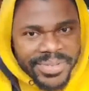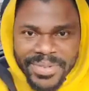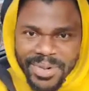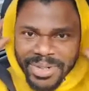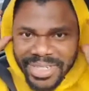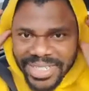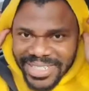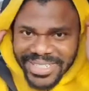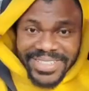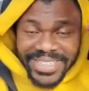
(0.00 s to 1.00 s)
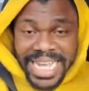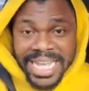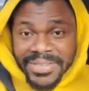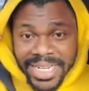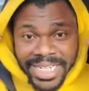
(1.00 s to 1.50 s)
Except there is
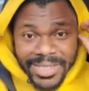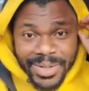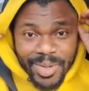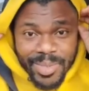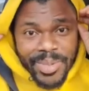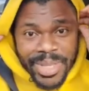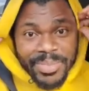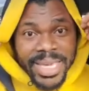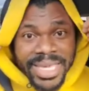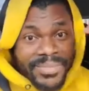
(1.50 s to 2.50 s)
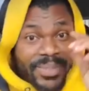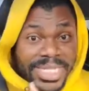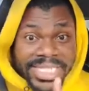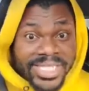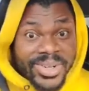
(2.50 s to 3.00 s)
another contact you're looking for.
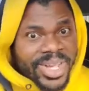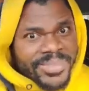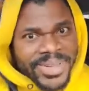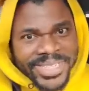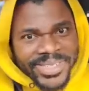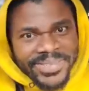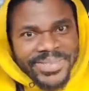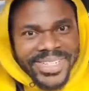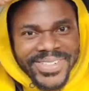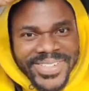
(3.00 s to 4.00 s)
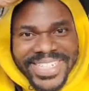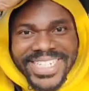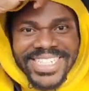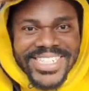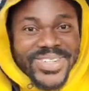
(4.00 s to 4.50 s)
I have a Nigerian woman with
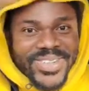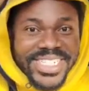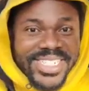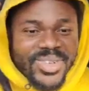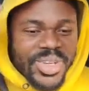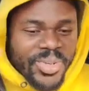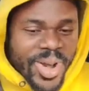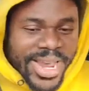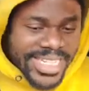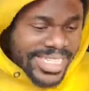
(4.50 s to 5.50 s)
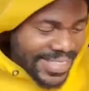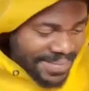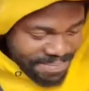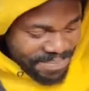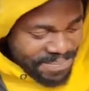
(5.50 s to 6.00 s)
me here, but she's not coming into the
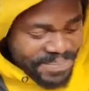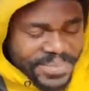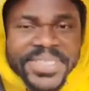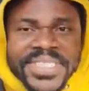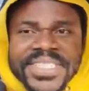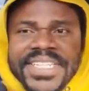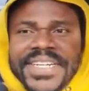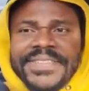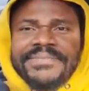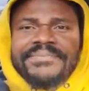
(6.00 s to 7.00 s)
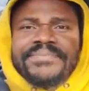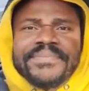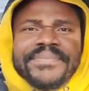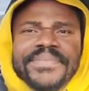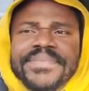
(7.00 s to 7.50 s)
video, so she's only
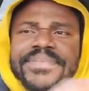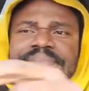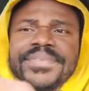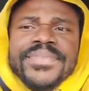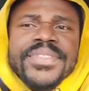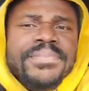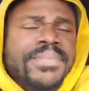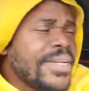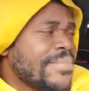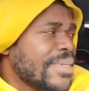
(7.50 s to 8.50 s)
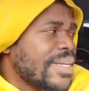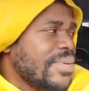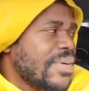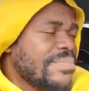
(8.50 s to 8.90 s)
quiet here. Yeah.